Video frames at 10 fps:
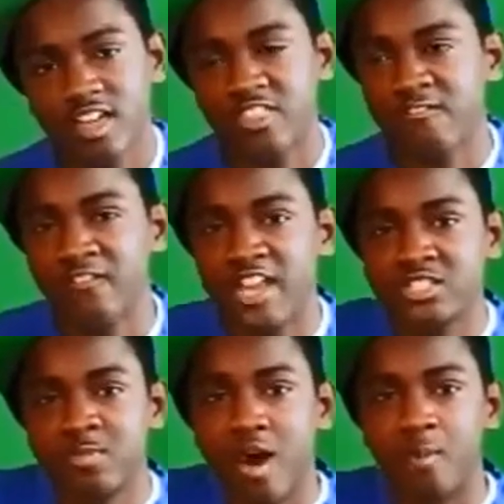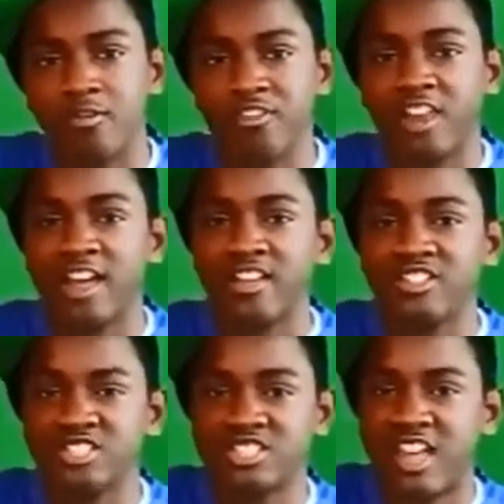And the face palm of
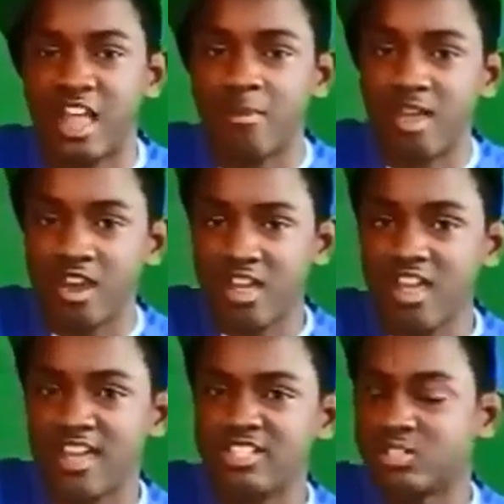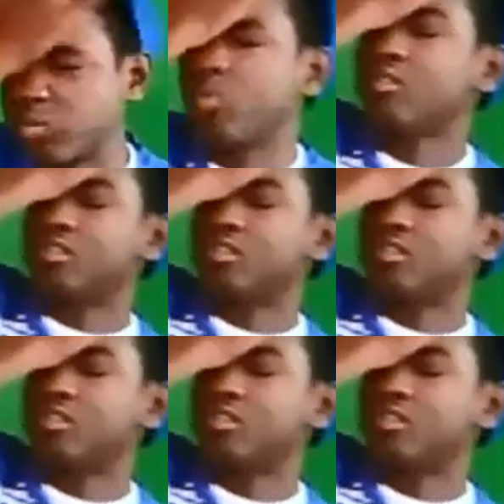light just came in and...